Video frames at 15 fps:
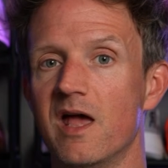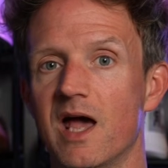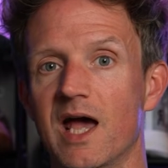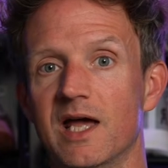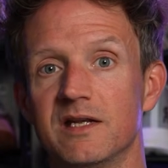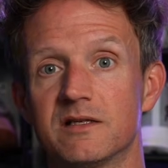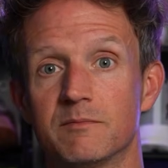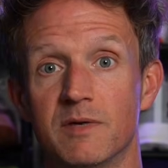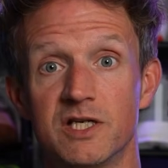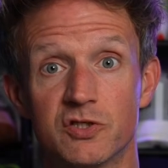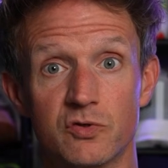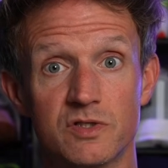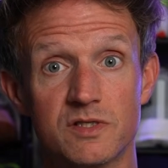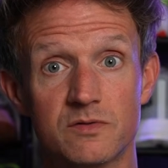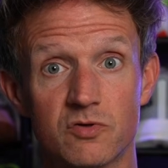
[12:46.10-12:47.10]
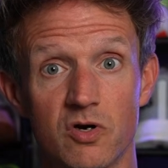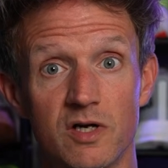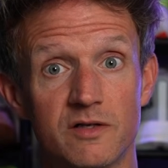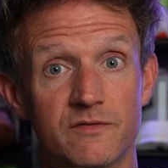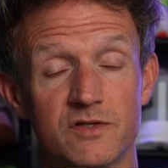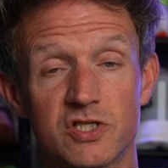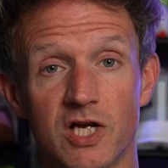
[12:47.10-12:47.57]
And make sure you
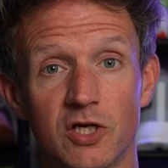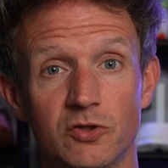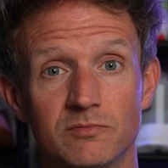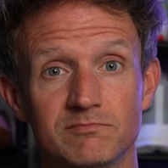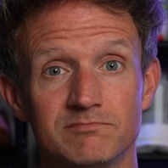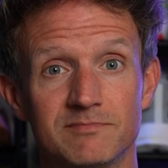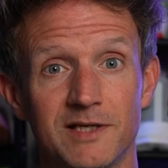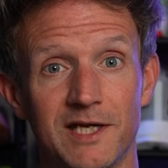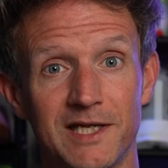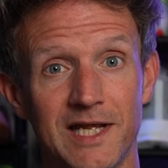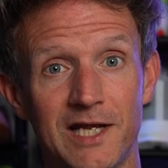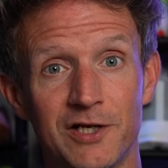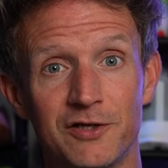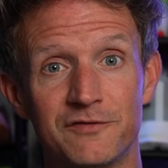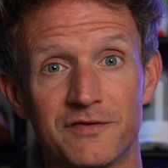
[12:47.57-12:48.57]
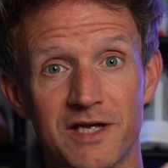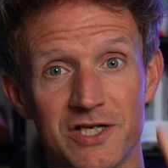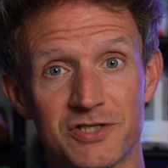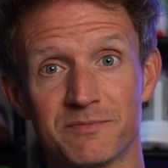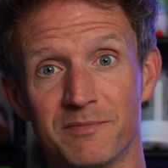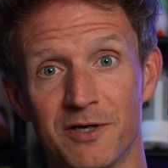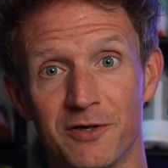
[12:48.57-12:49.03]
subscribe to the channel, hit that
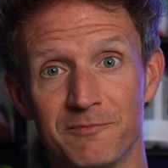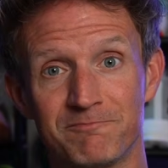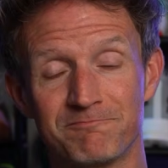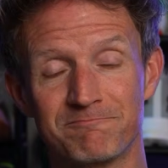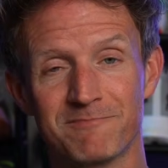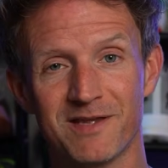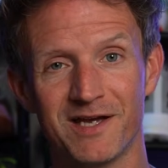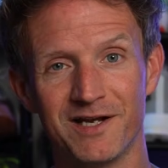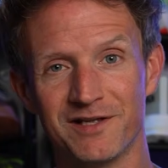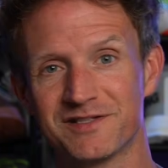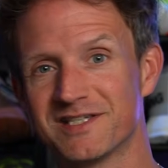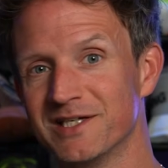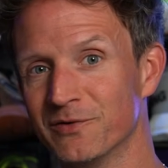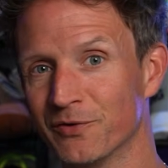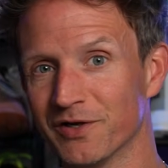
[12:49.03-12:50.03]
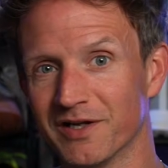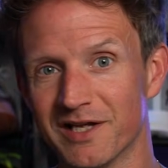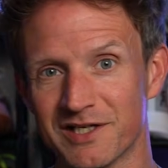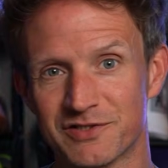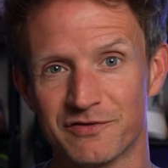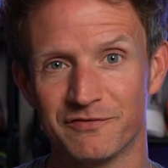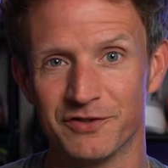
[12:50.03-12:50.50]
notification bell, and I'll see you on the
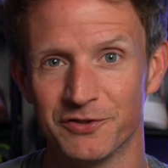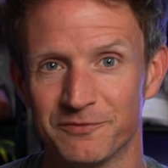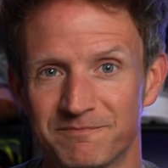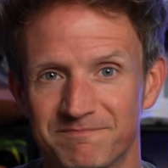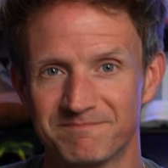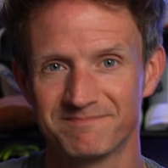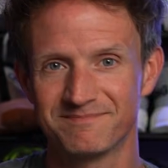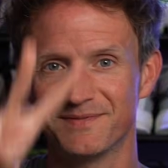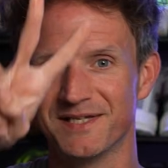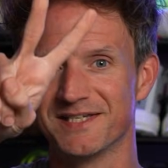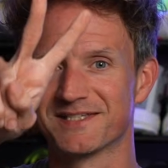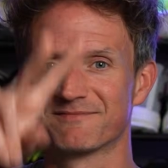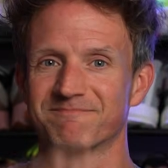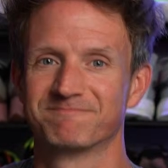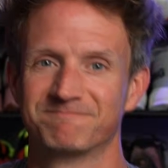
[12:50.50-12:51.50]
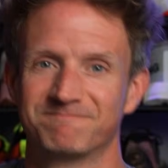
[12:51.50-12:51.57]
next review. Peace.